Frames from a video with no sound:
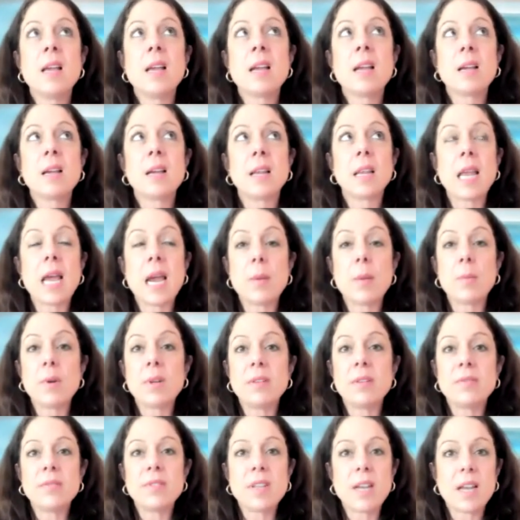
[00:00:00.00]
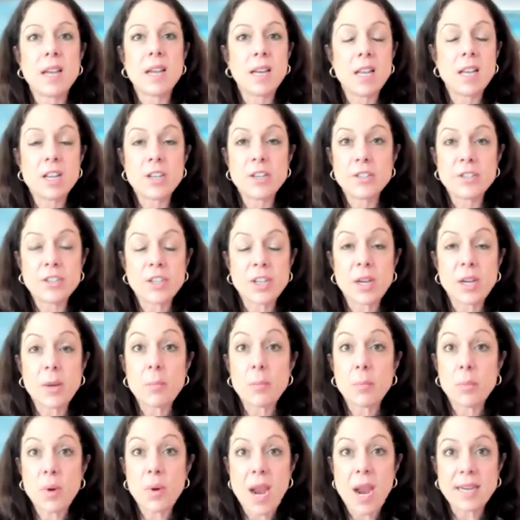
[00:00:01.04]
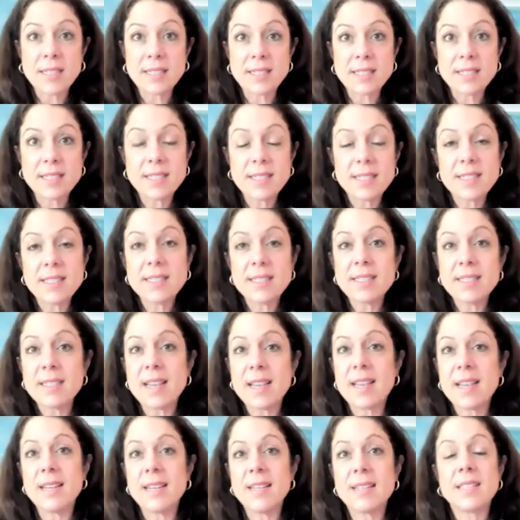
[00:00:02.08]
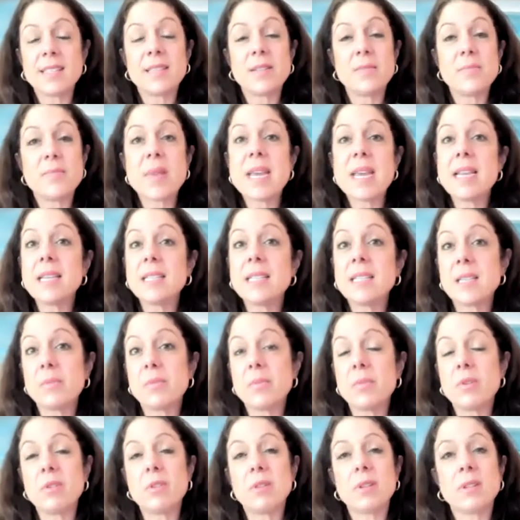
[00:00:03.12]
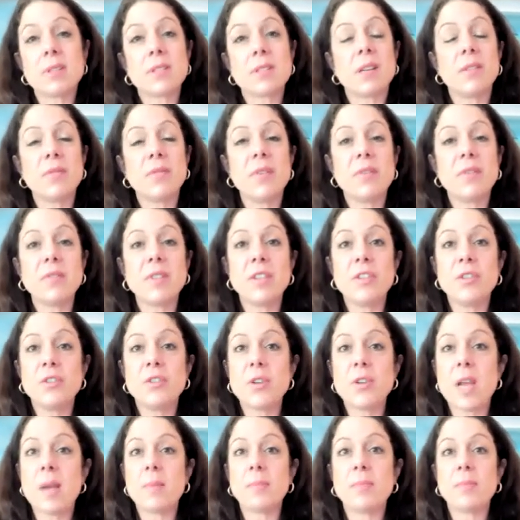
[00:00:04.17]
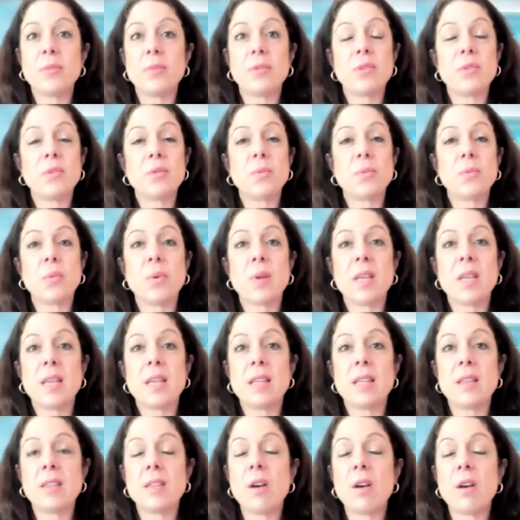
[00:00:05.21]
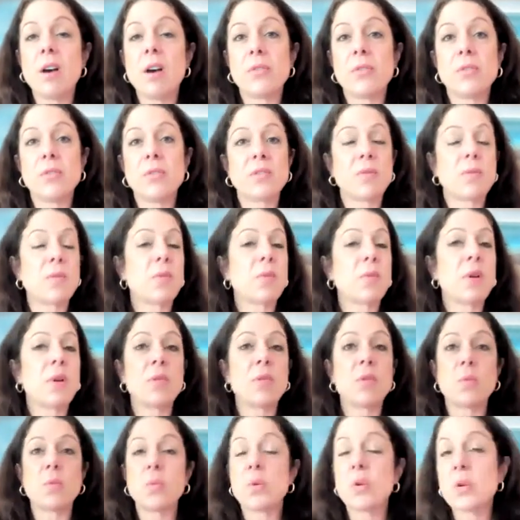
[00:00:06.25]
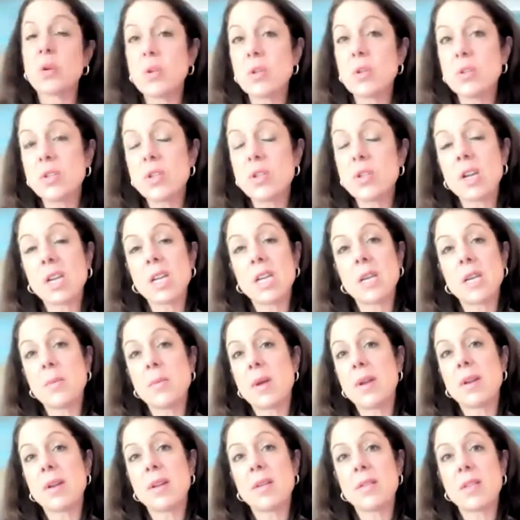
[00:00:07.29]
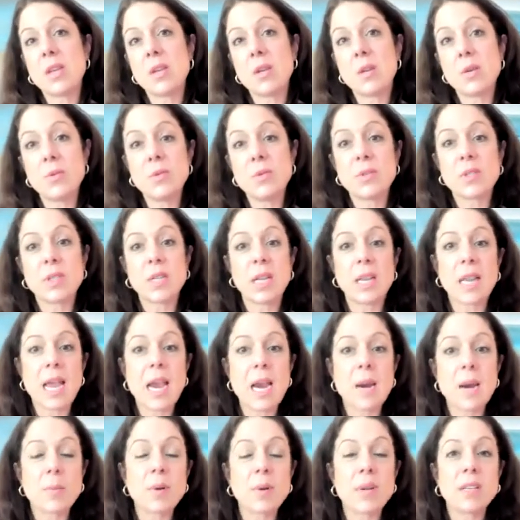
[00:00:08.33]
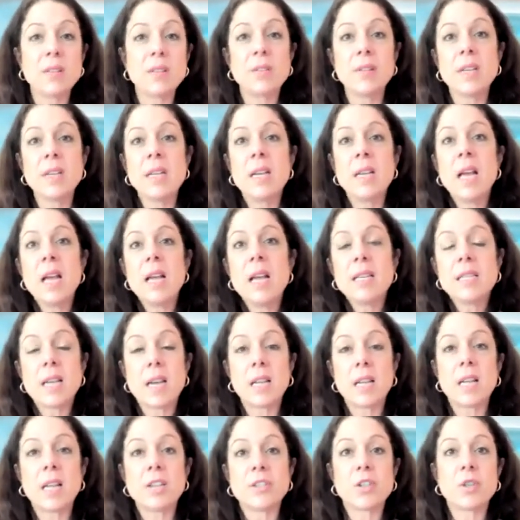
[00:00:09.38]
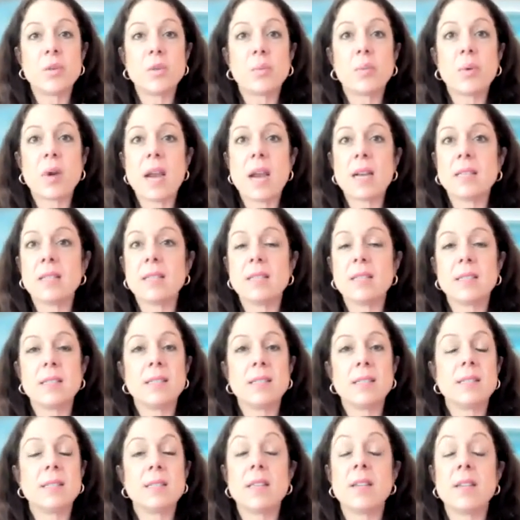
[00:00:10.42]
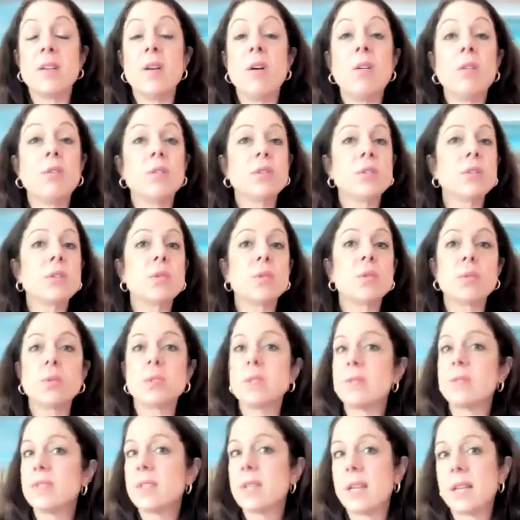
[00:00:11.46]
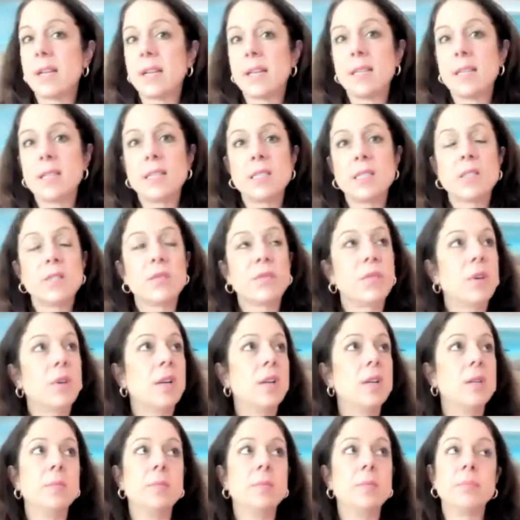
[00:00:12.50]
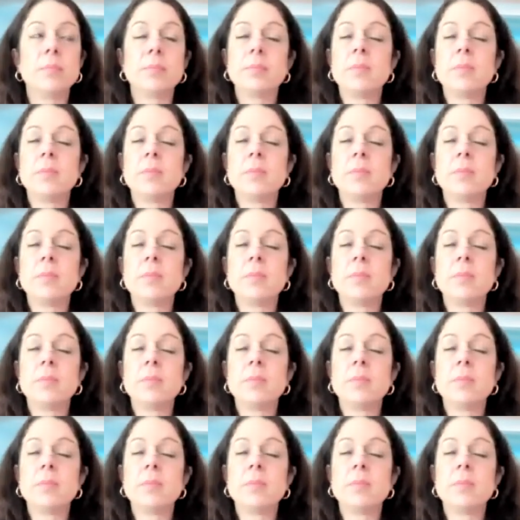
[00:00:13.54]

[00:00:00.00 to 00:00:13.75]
Collaborative Dialogic Practices, and it's an amazing book. It's got 15 chapters with authors from around the world talking about how they use collaborative dialogical practices in all sorts of settings, from